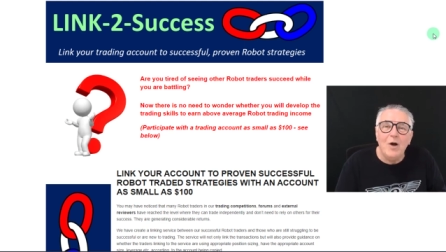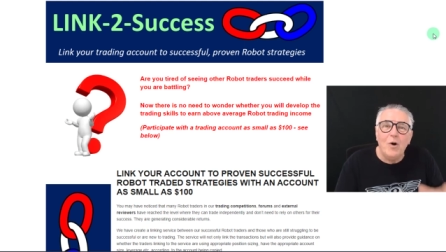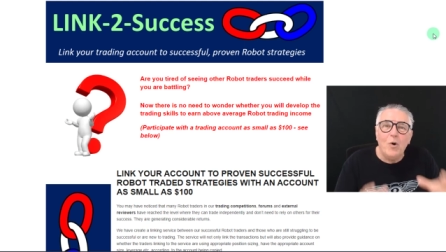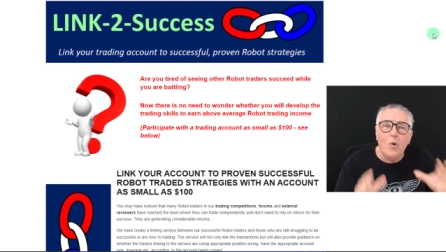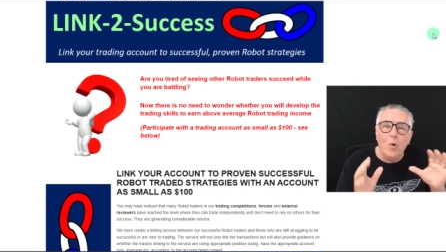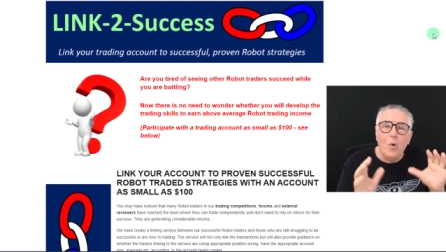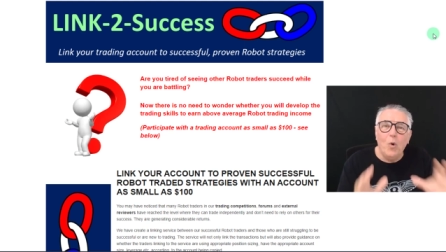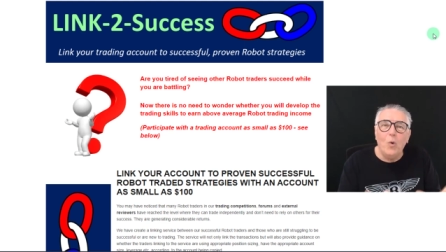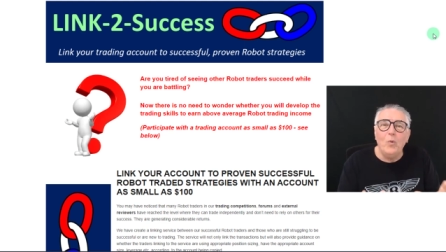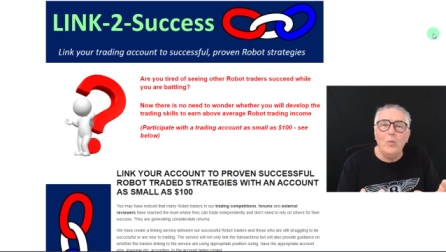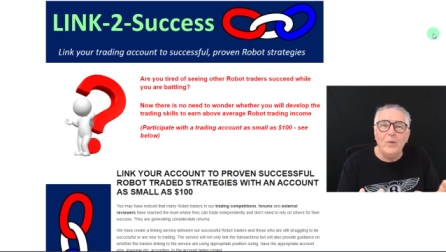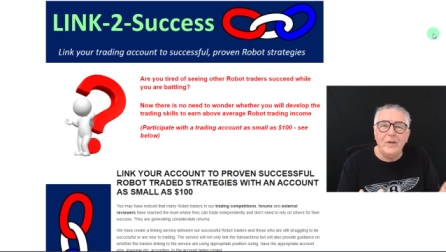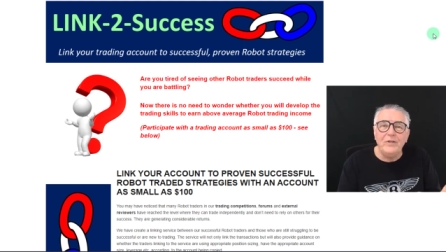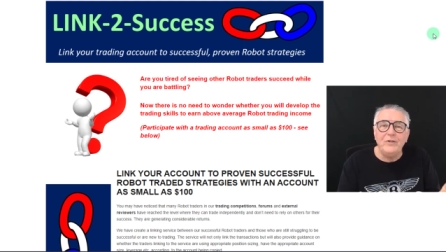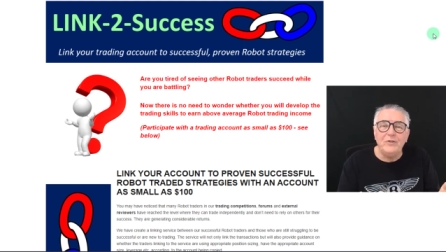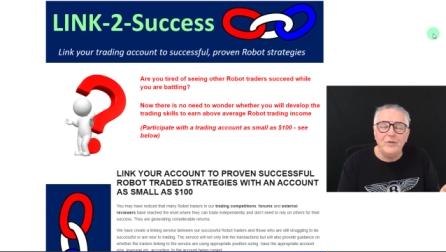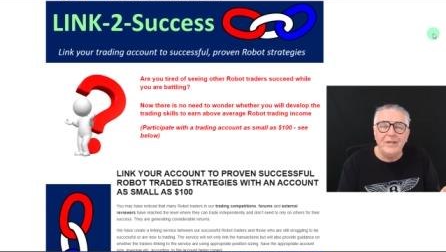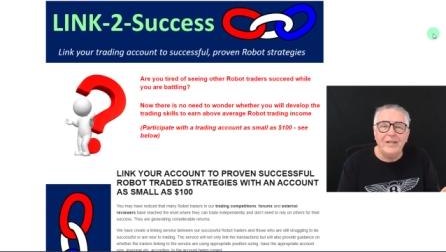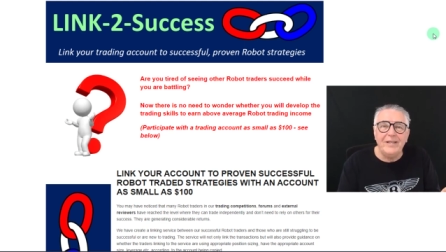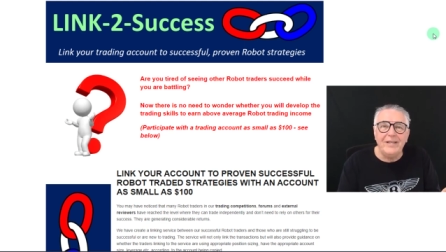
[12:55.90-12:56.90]
All we're
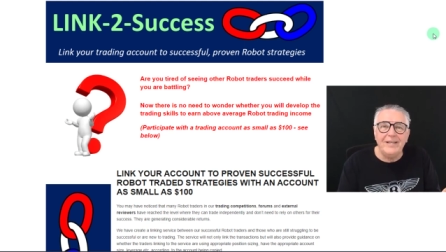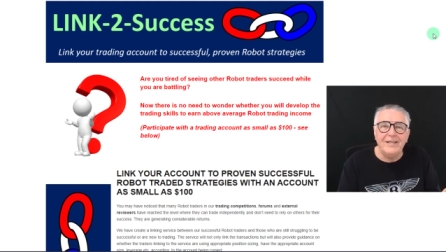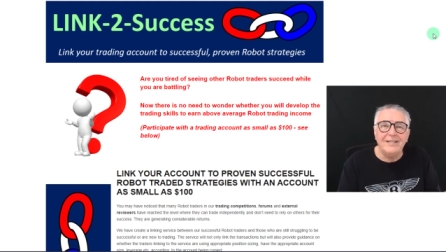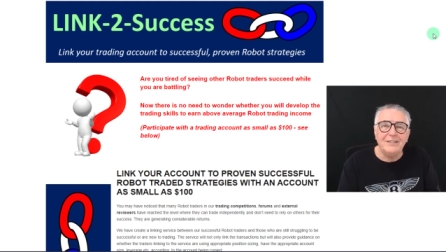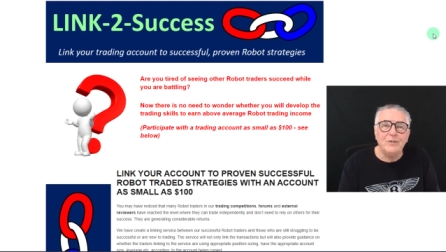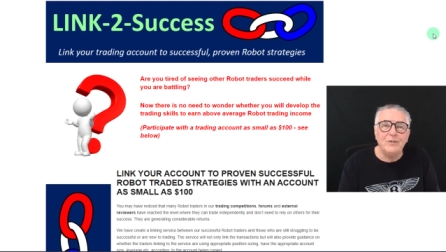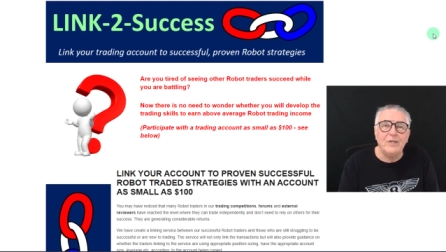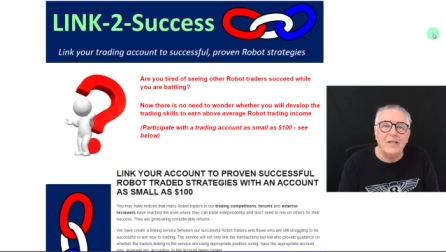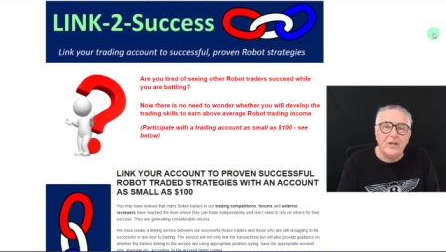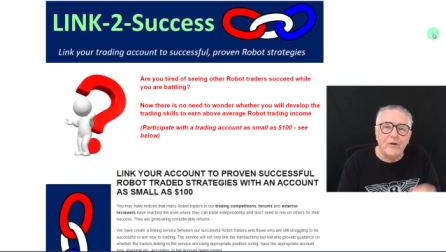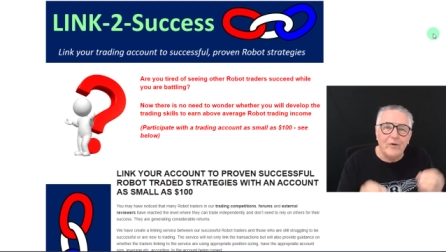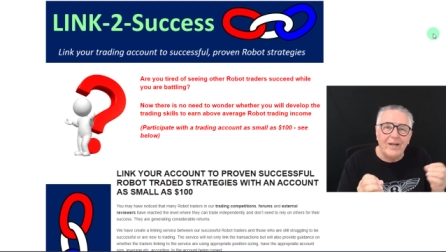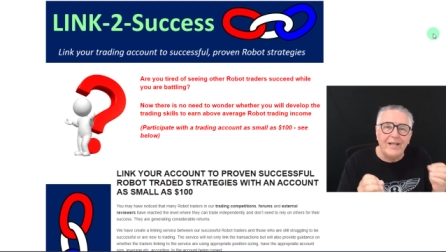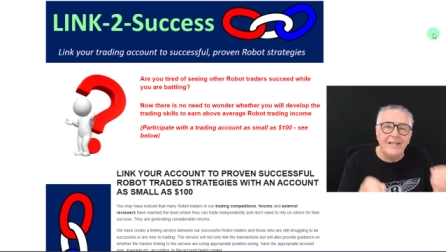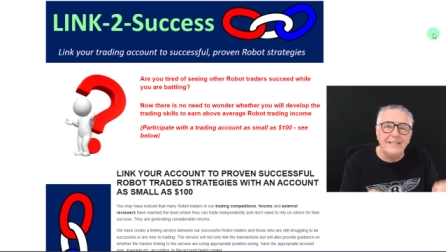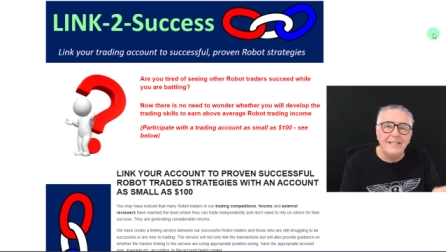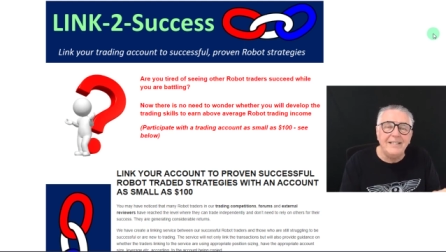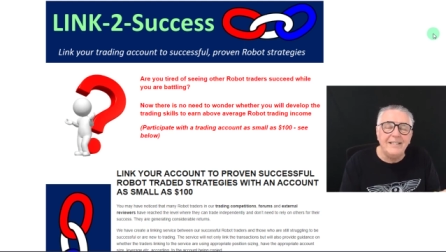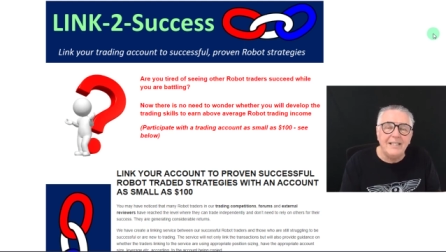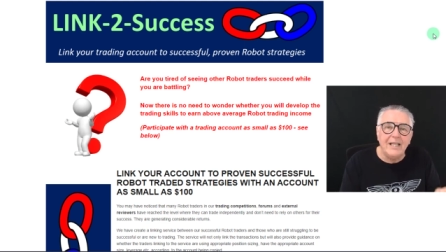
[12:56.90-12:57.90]
doing here is
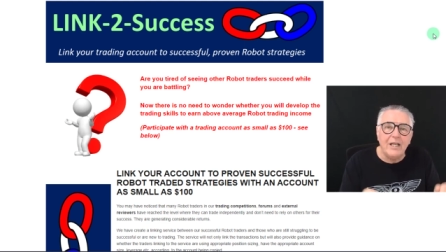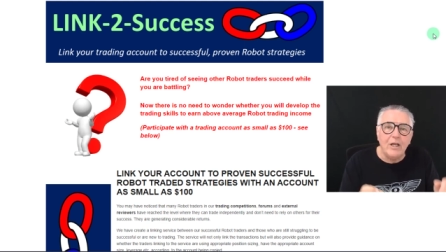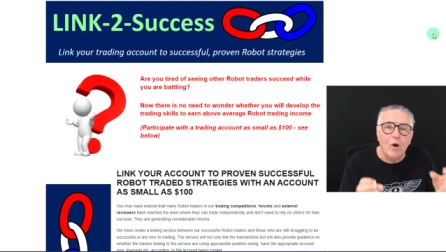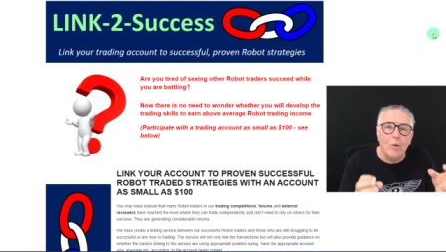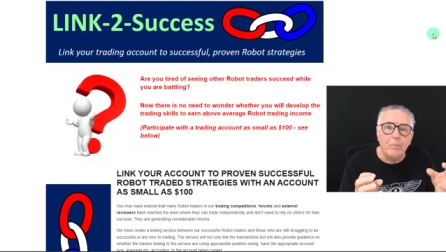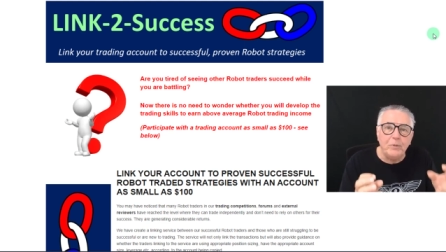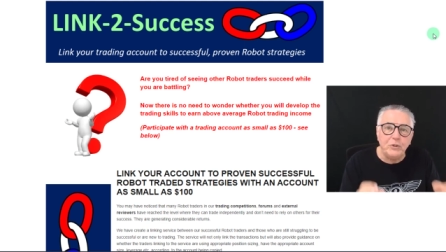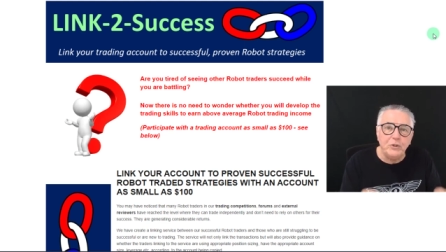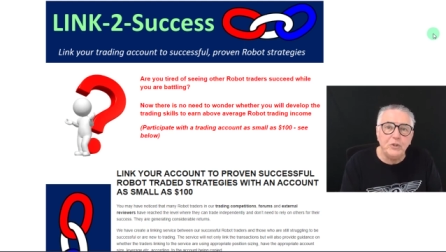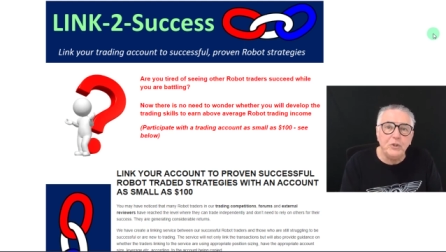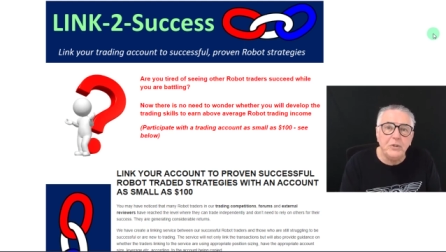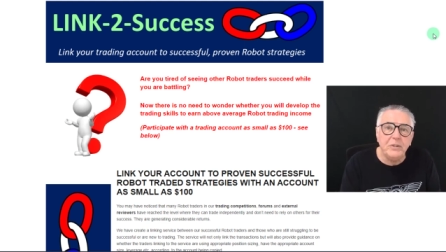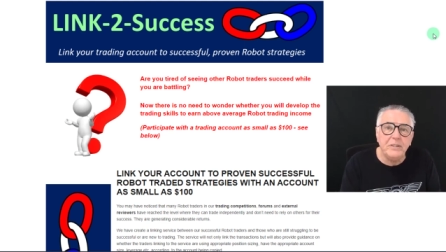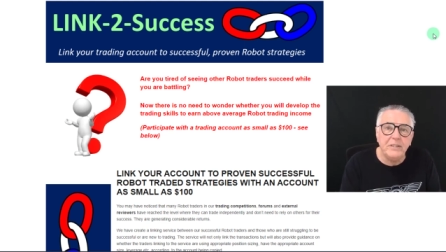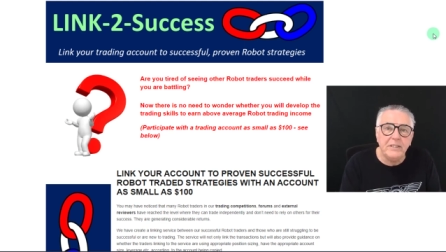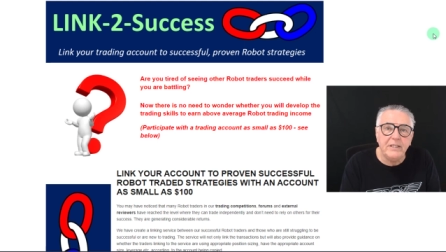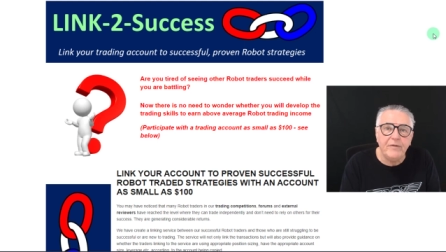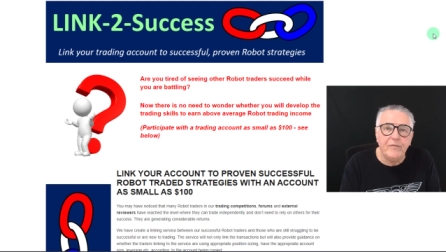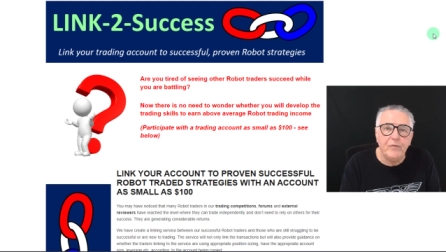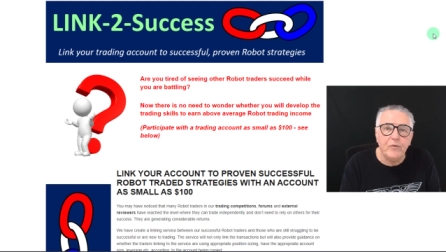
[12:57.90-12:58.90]
creating the
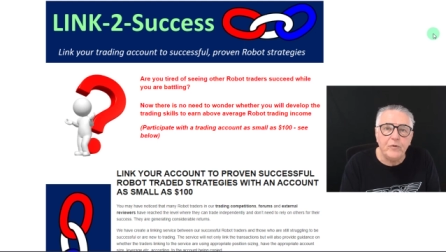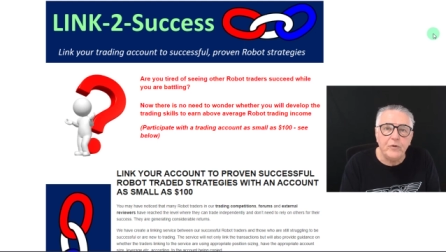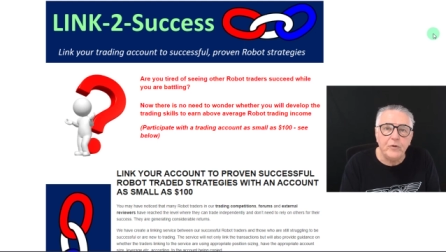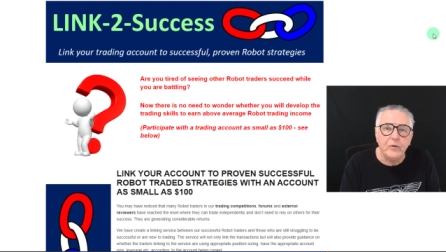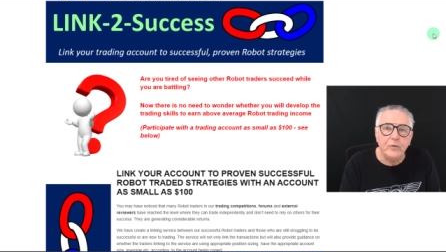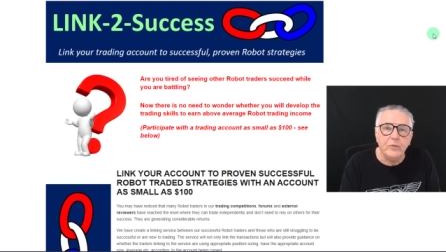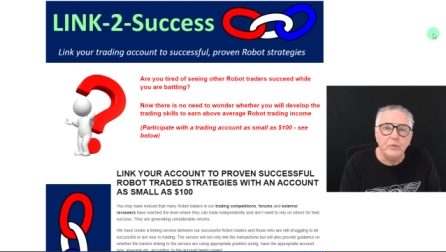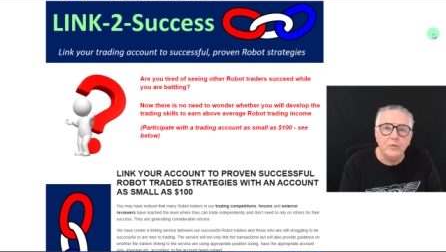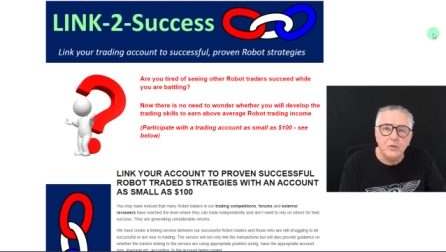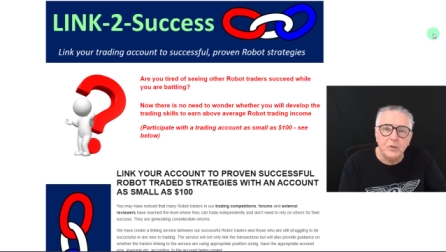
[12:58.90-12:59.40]
opportunity for you